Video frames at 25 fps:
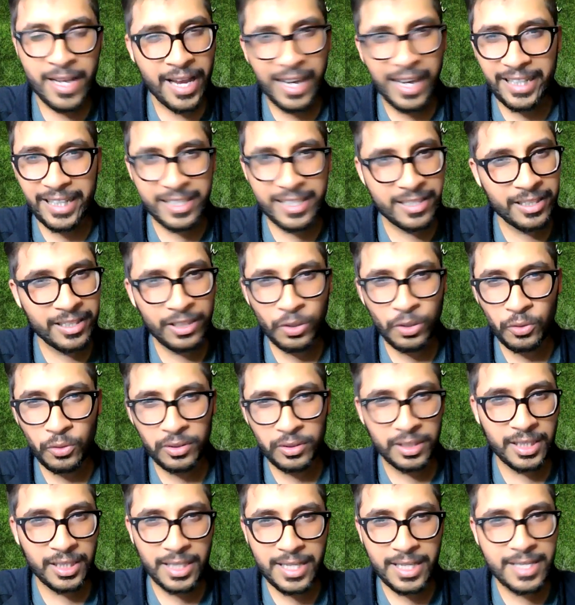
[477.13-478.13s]
I still don't
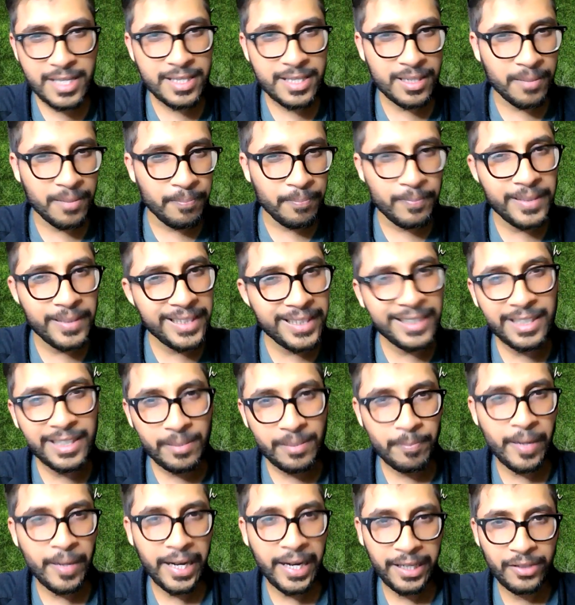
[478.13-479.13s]
think he's completely
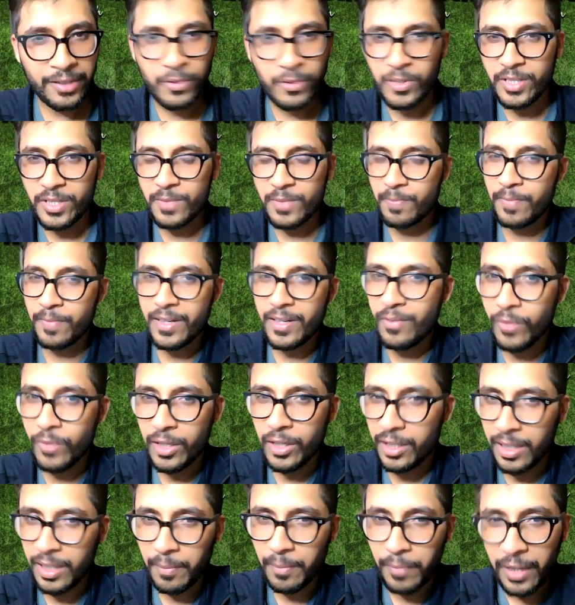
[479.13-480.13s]
back to his
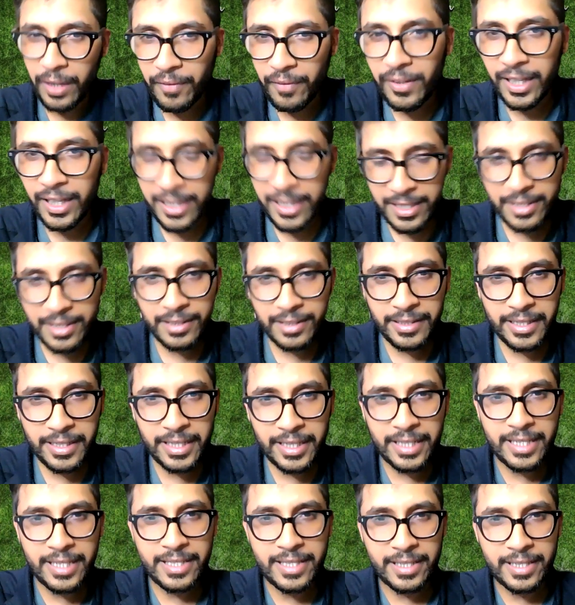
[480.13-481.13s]
pre-World Cup level. I still think
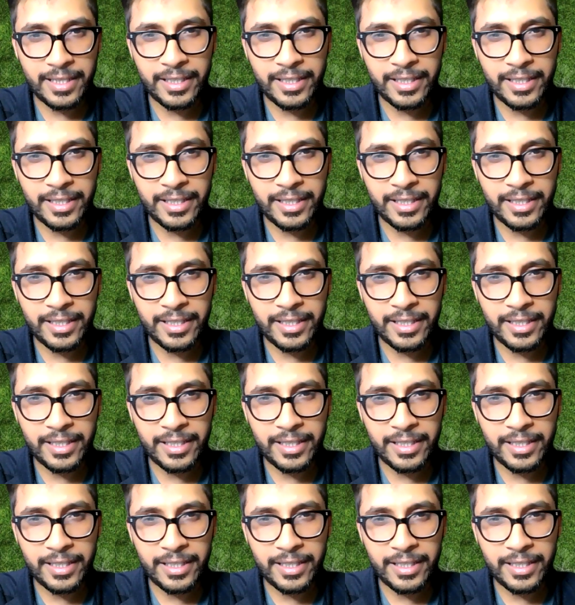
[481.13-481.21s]
he needs a